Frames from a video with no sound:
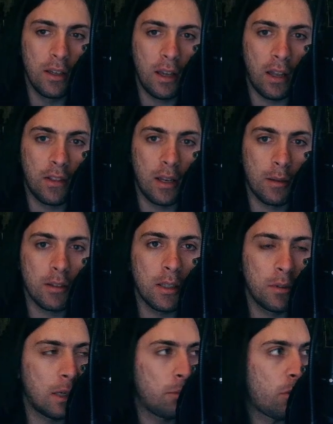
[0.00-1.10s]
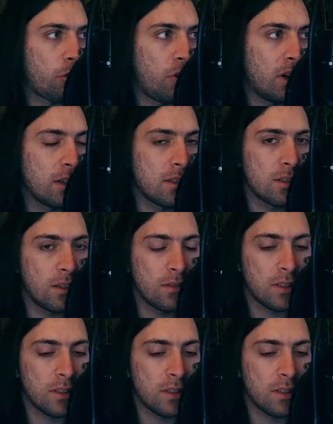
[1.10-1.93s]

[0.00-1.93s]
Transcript: And then I'm coming up with funky sounds